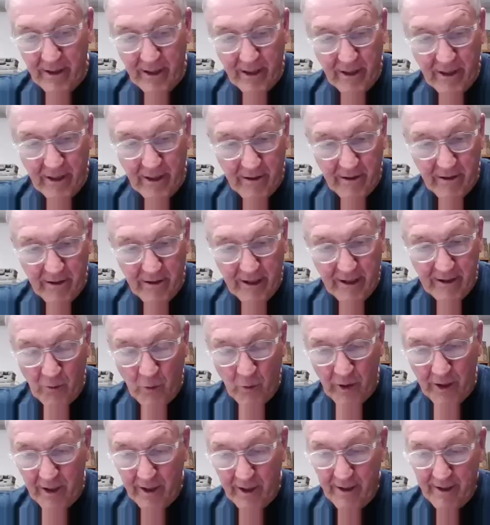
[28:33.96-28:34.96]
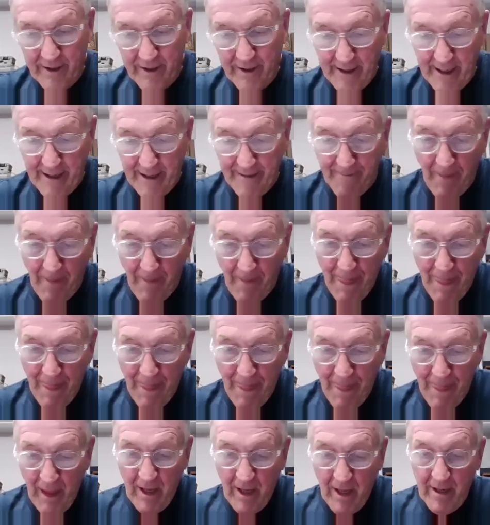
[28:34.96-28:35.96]
So I think I'll get to working on
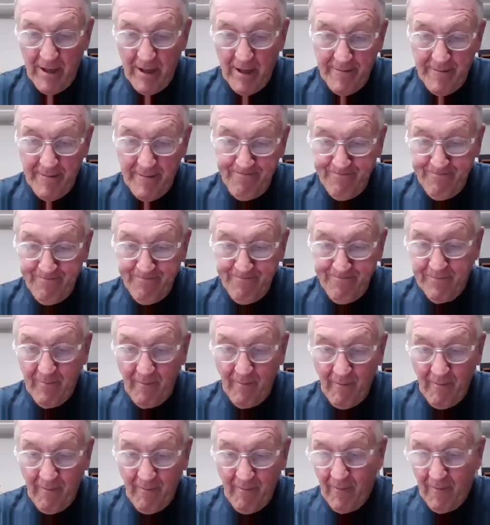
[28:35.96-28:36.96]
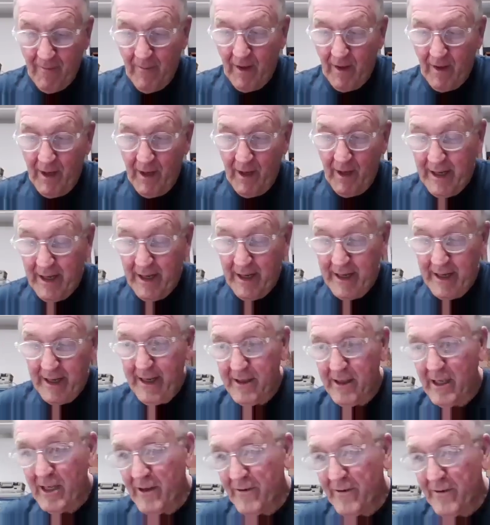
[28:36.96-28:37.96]
that. And I
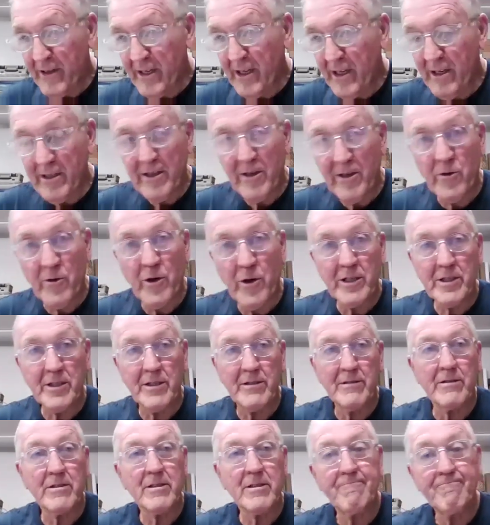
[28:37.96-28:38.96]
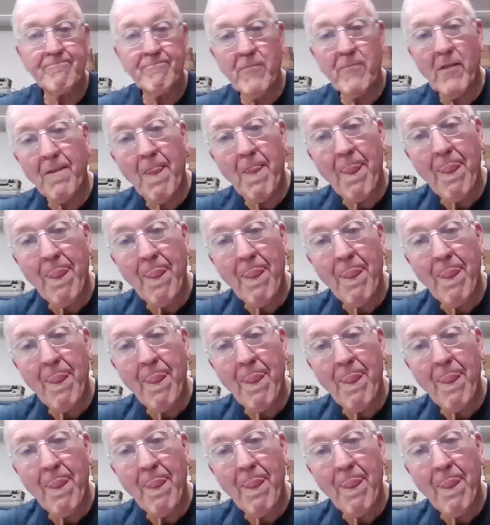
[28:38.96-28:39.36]
can't think of any other questions.